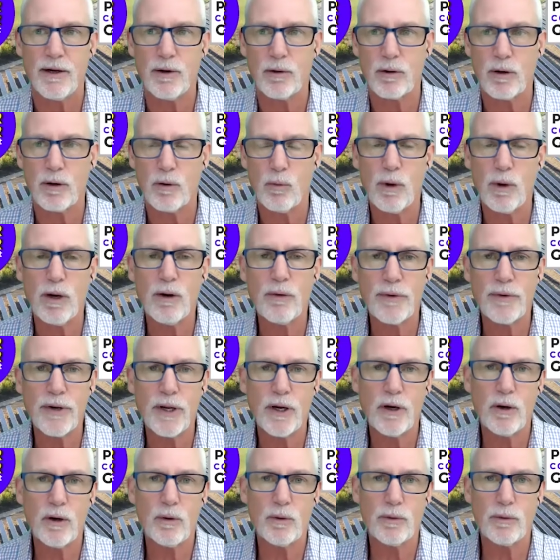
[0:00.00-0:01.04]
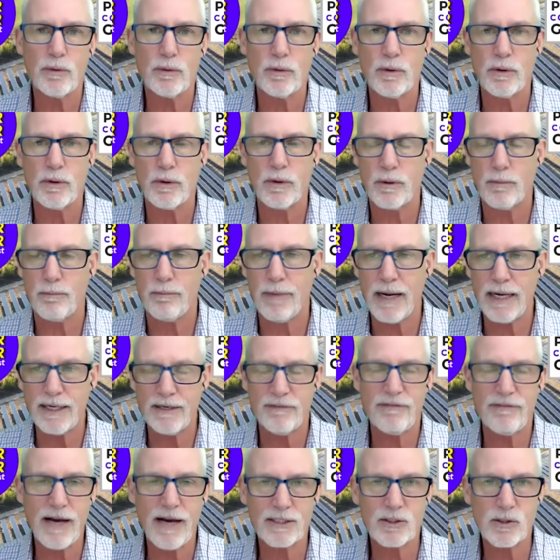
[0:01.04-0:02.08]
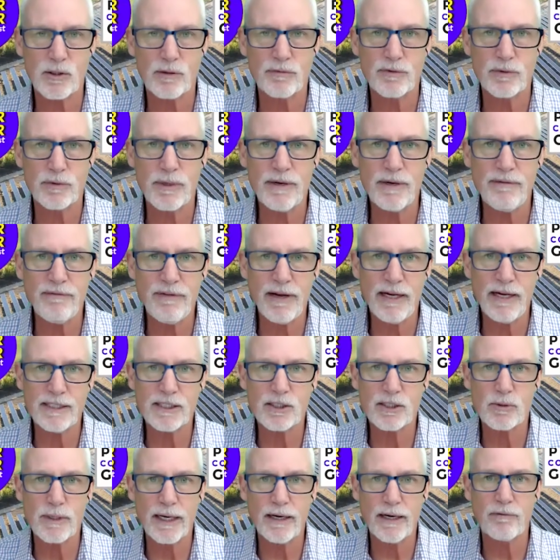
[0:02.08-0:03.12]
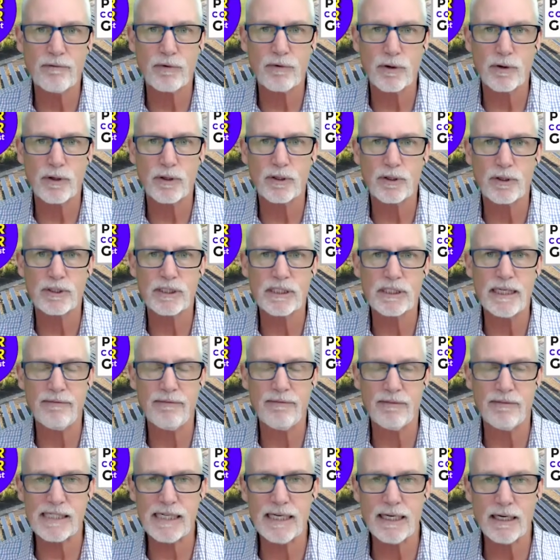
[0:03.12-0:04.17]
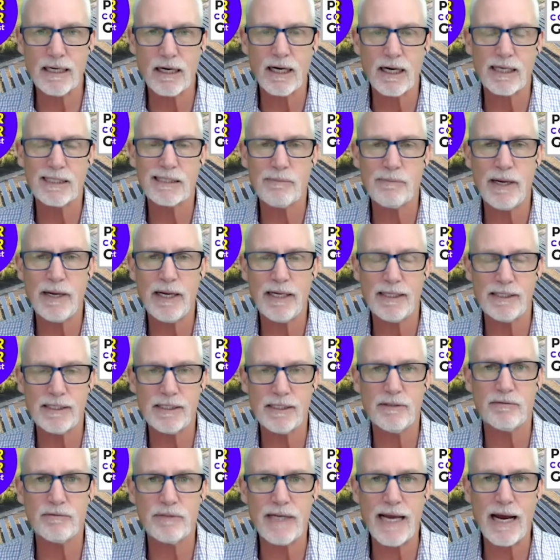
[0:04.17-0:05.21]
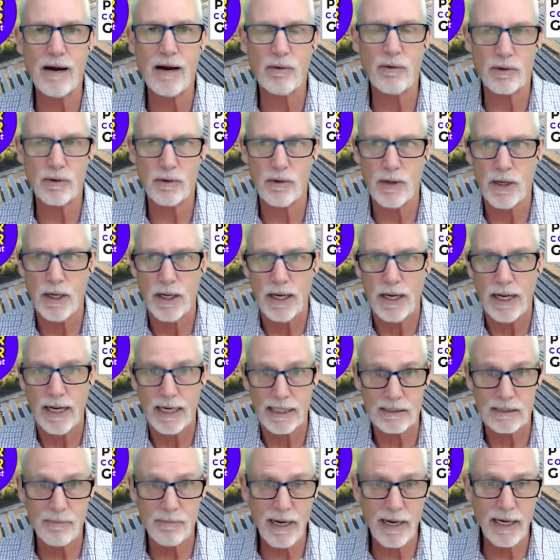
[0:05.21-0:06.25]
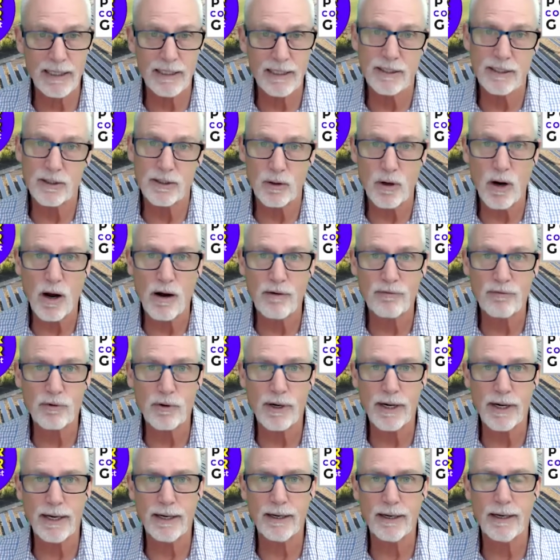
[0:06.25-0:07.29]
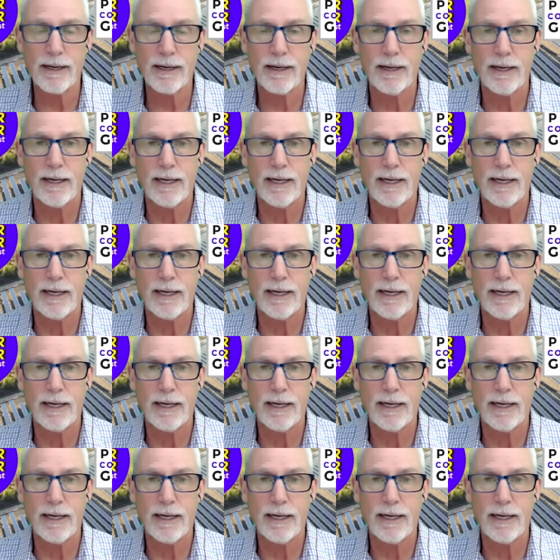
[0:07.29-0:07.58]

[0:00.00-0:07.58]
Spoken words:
you're a well-known manufacturer of three-phase string inverters in the C&I space. You've now expanded your offering.